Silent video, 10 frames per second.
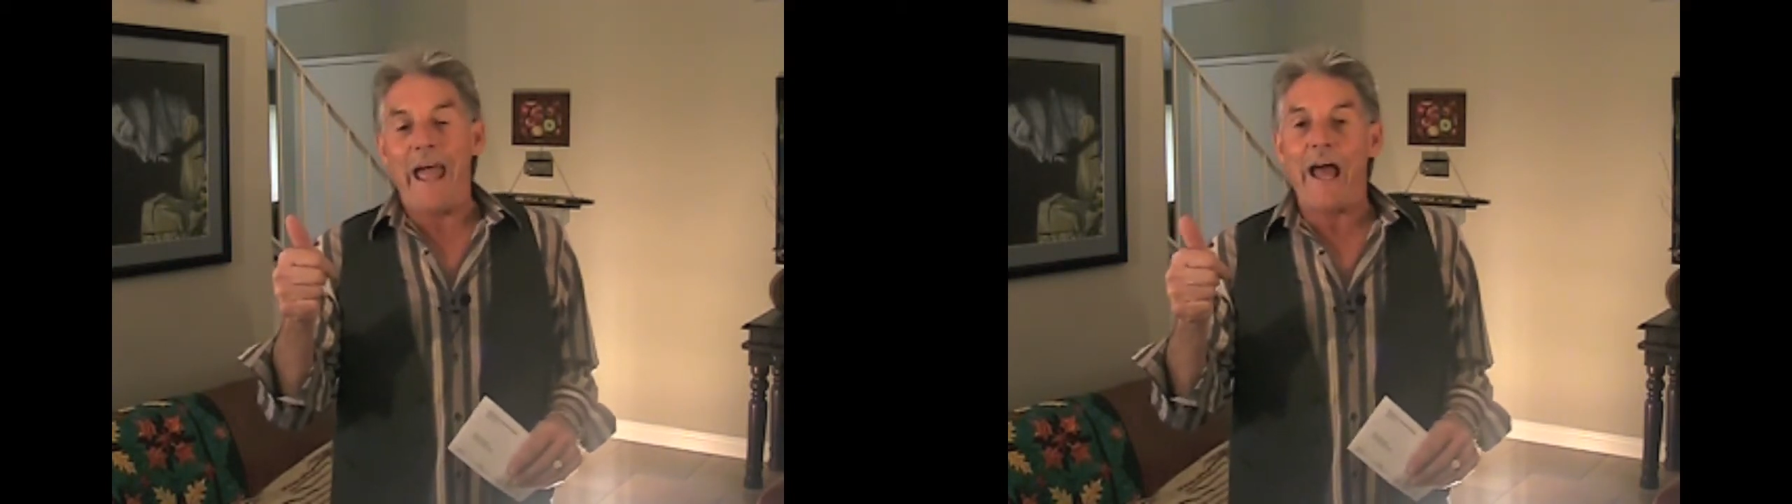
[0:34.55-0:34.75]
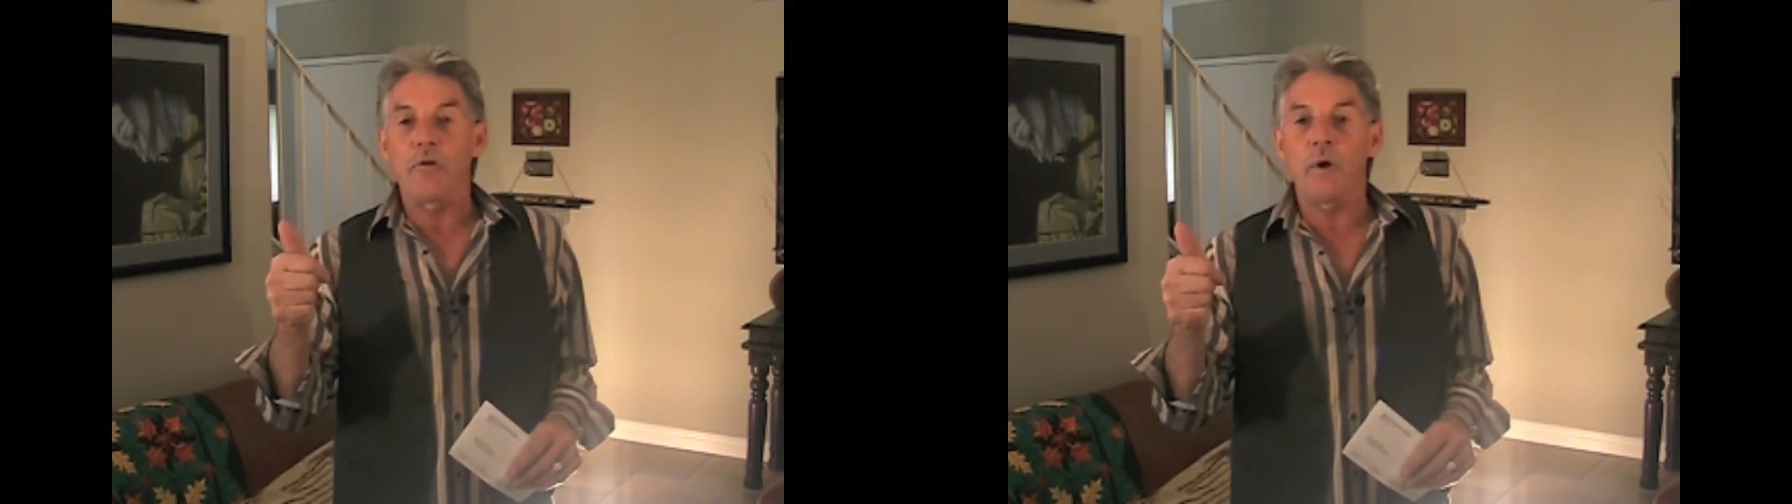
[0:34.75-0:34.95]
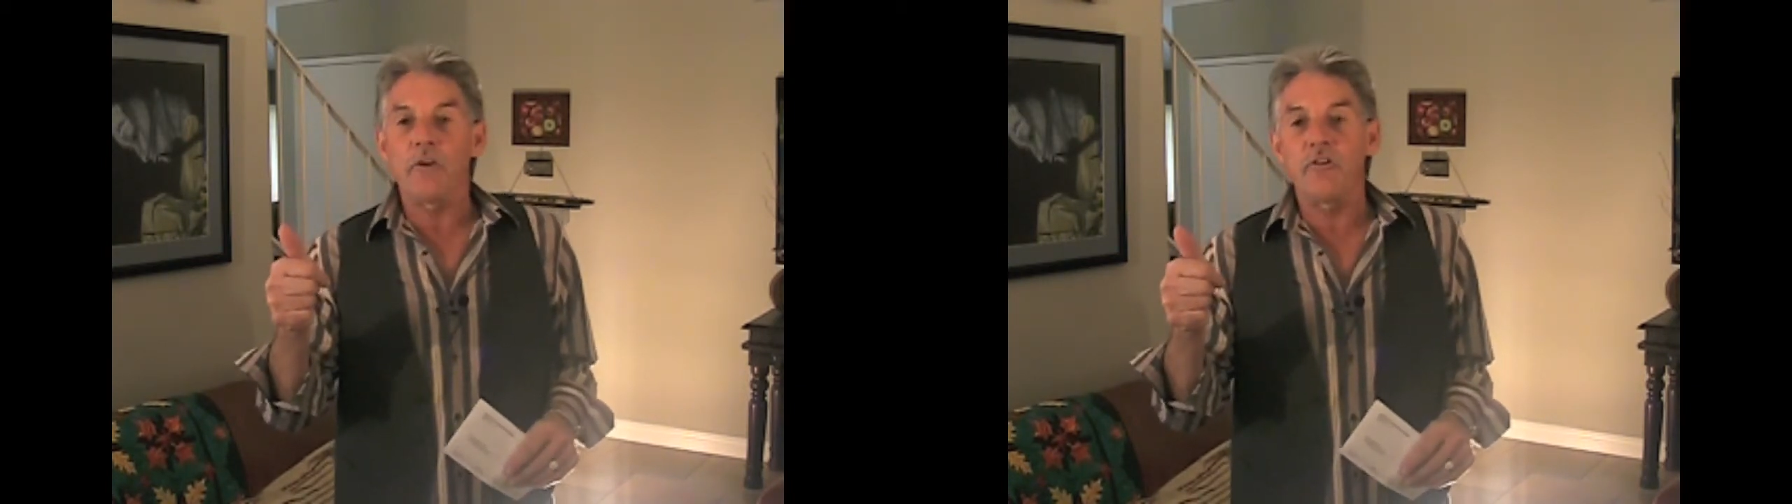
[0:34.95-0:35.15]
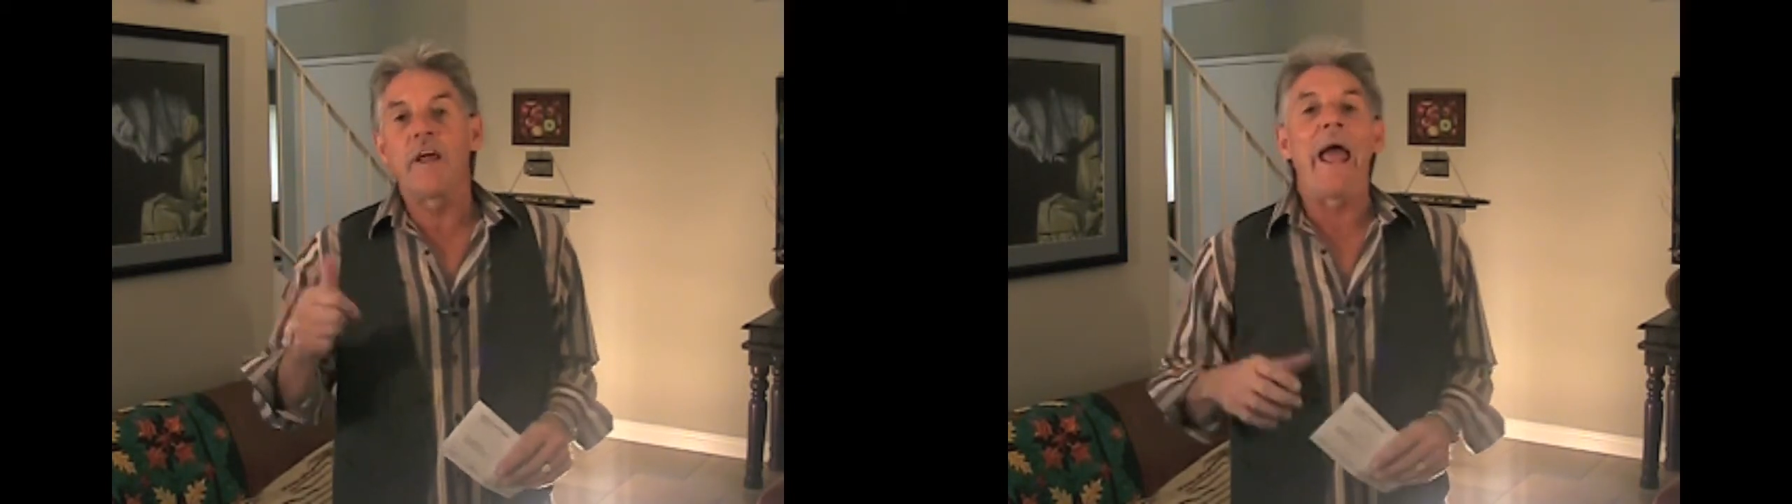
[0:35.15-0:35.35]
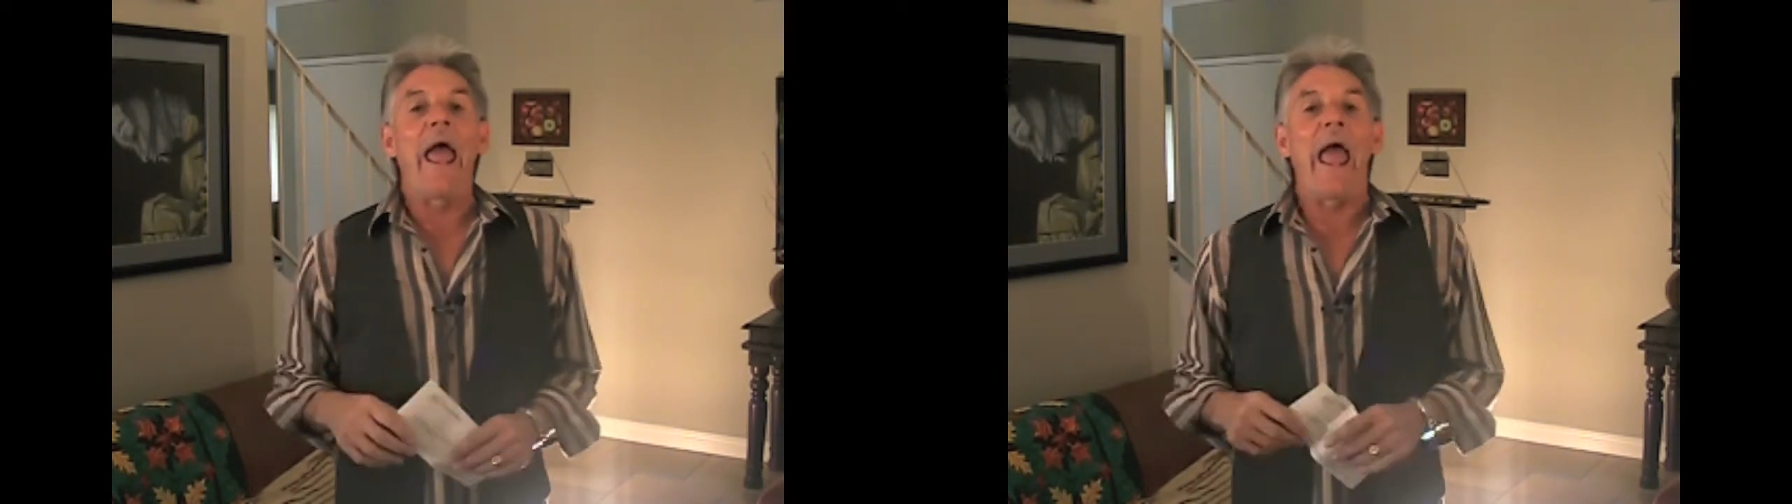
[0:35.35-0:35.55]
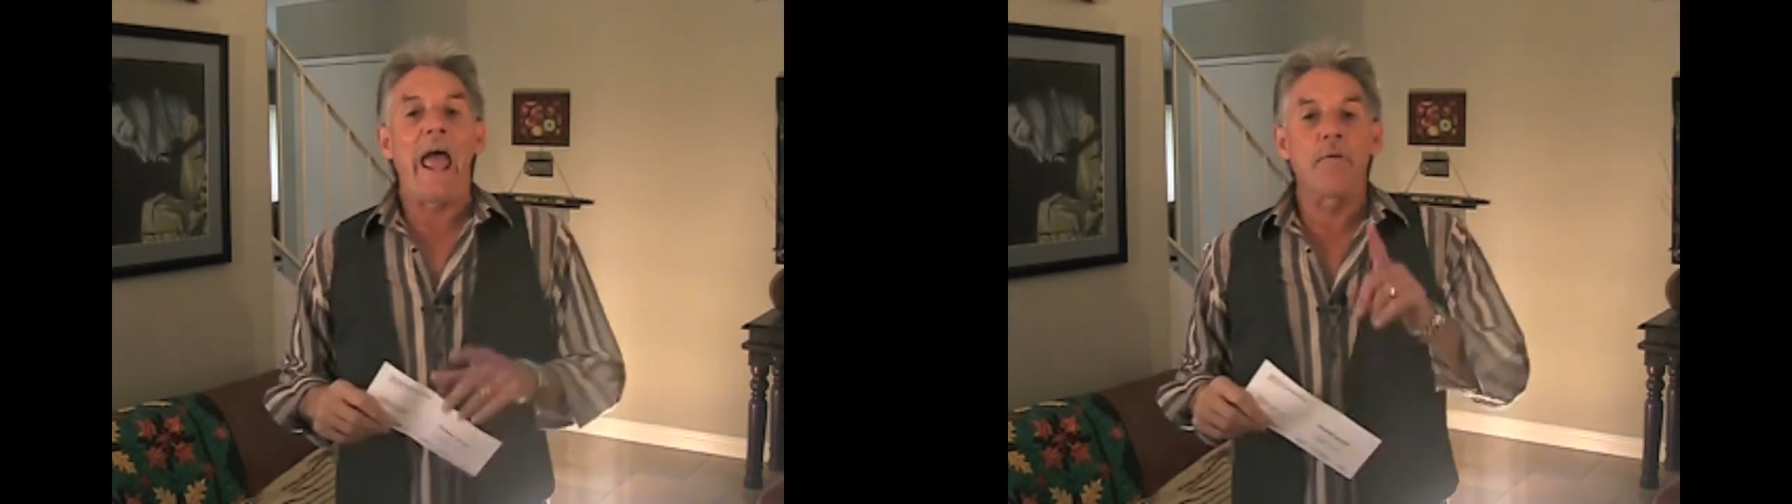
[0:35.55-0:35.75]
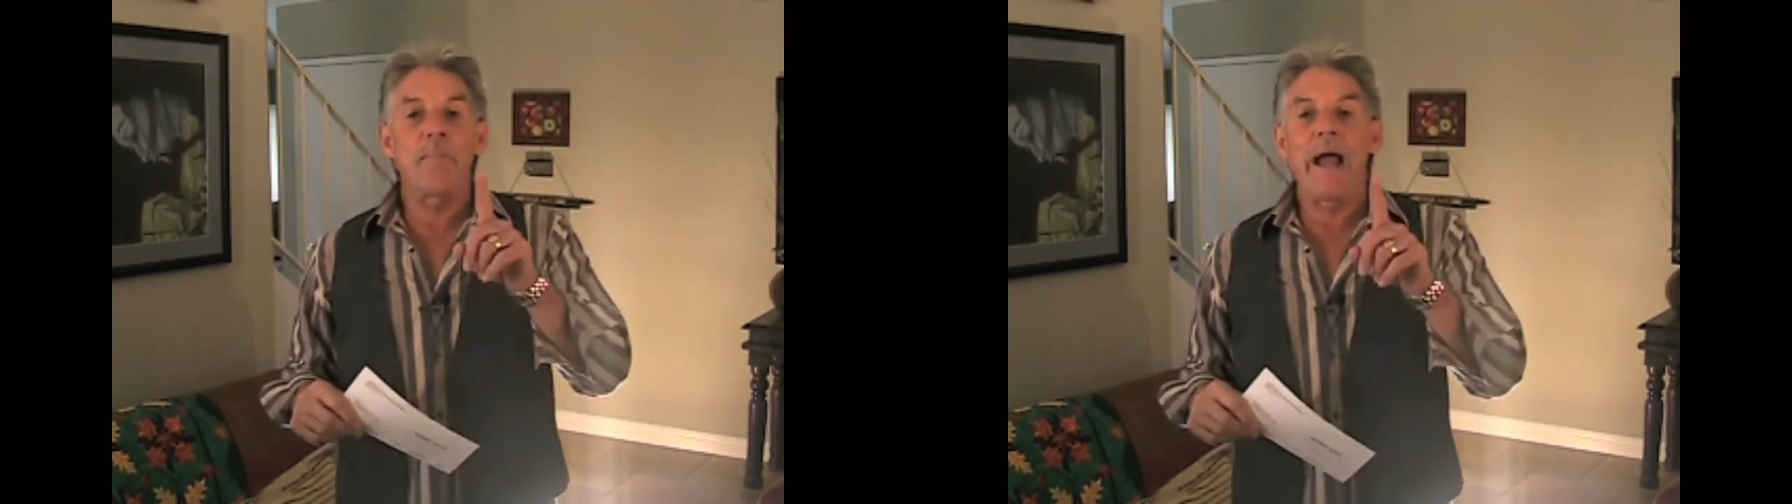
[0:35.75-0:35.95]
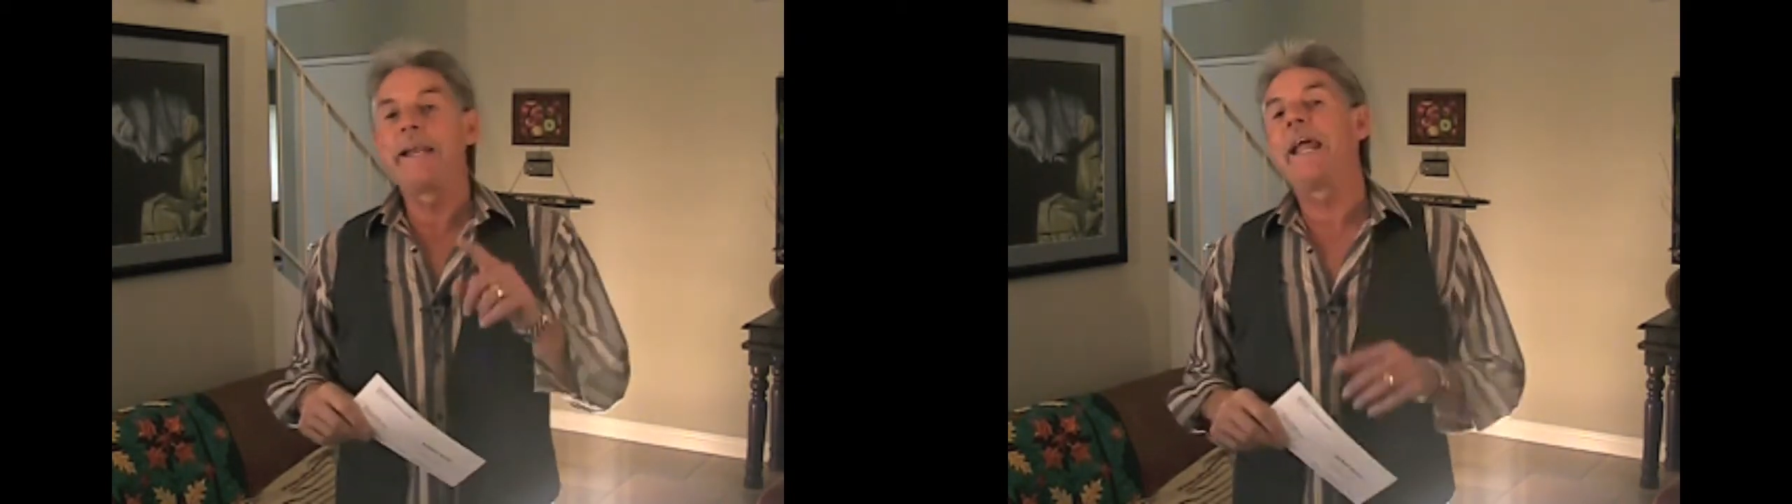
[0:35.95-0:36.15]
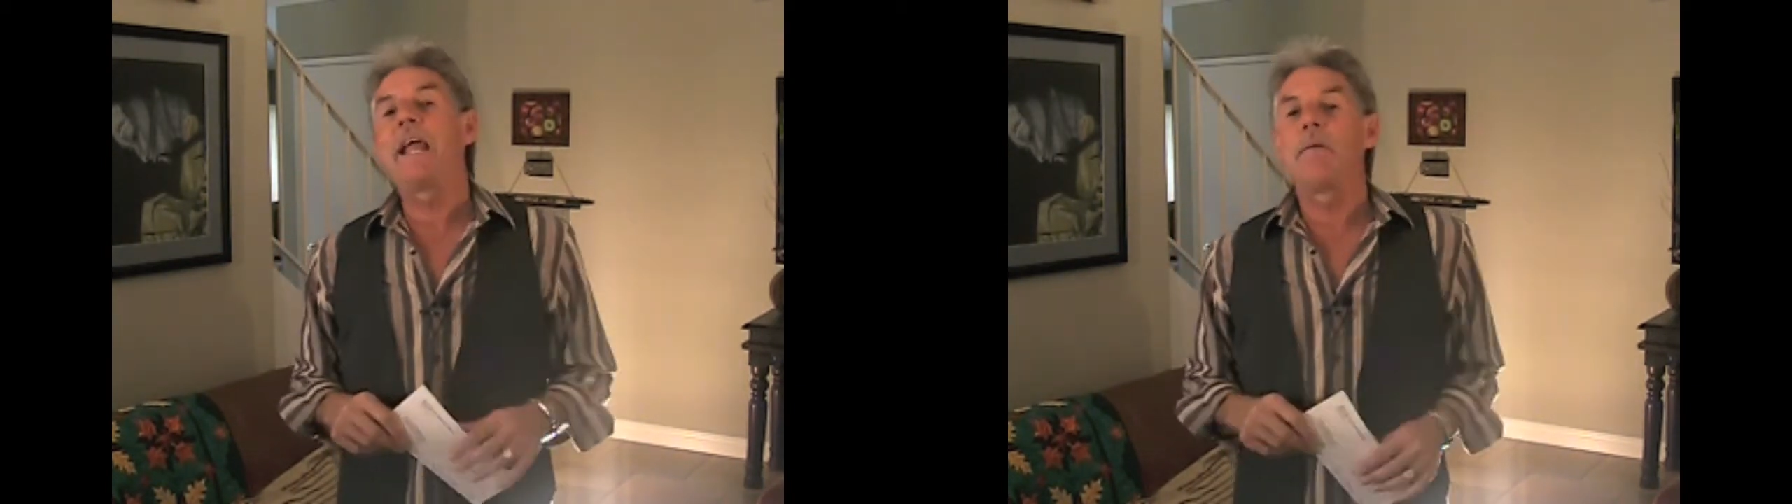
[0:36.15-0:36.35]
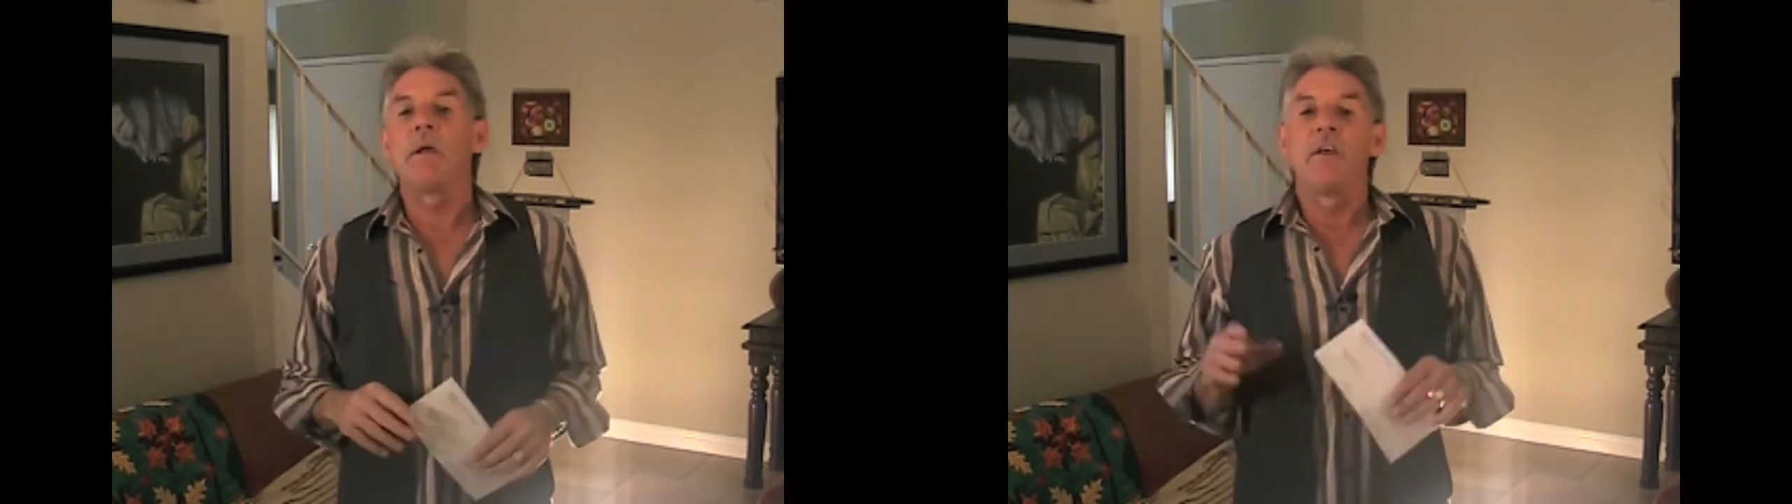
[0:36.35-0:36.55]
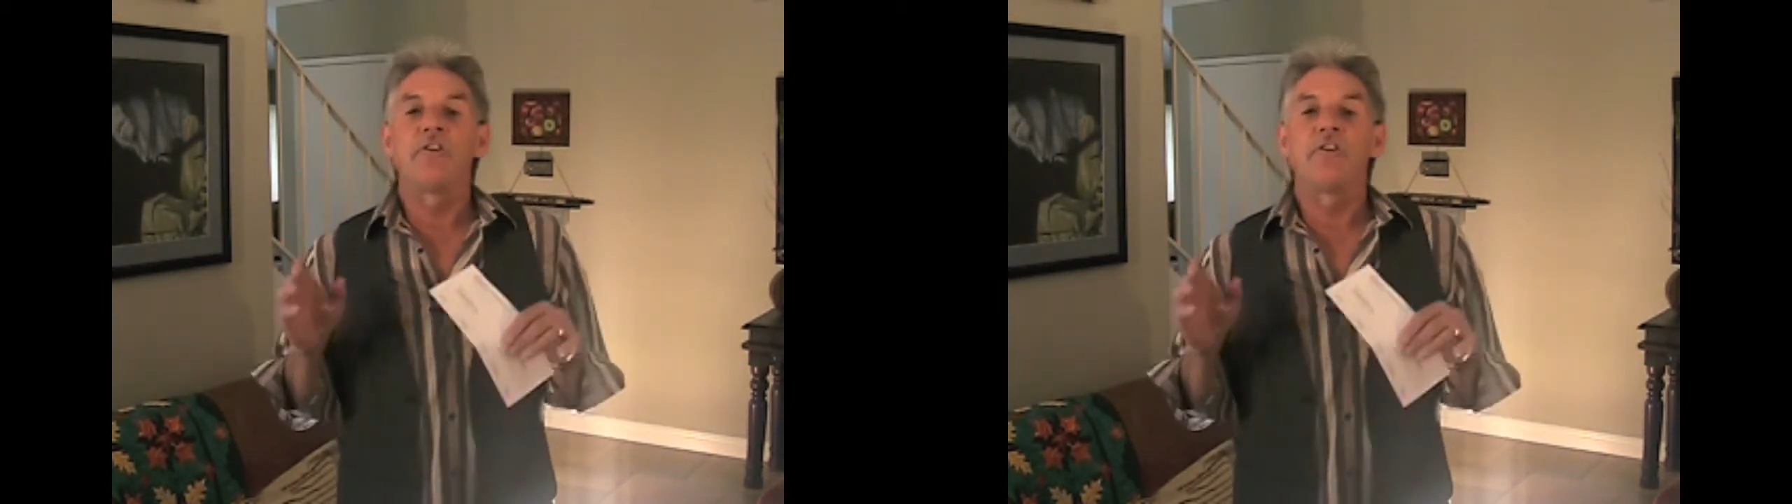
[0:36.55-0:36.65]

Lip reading: address, and my name.